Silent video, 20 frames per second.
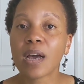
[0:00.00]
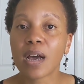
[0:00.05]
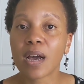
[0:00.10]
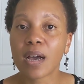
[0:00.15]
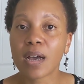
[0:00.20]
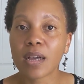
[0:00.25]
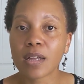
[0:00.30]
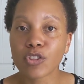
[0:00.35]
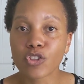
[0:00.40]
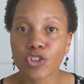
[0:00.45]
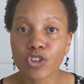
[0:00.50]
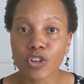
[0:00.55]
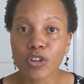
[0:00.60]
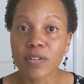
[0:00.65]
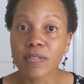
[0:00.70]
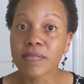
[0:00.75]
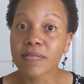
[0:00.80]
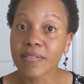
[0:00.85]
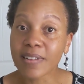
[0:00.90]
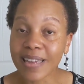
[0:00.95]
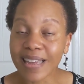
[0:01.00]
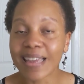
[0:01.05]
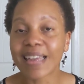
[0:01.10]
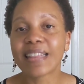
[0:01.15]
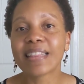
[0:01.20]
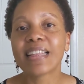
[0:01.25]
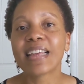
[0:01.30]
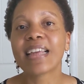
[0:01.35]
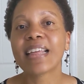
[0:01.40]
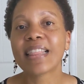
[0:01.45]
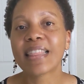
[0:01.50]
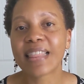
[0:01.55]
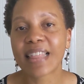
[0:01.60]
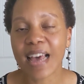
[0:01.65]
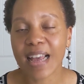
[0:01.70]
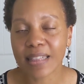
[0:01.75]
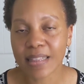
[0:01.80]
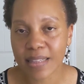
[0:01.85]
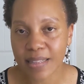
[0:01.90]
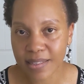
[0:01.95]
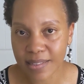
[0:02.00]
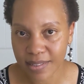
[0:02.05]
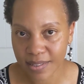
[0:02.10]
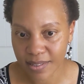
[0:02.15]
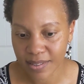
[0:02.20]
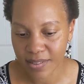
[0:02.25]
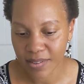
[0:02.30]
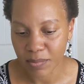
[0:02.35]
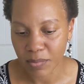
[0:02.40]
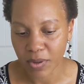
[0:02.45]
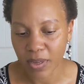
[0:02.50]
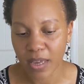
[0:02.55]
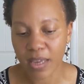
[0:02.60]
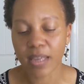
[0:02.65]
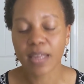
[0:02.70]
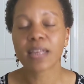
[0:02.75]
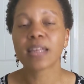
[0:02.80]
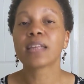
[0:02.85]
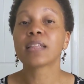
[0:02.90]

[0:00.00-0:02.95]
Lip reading: nerve in that system, okay?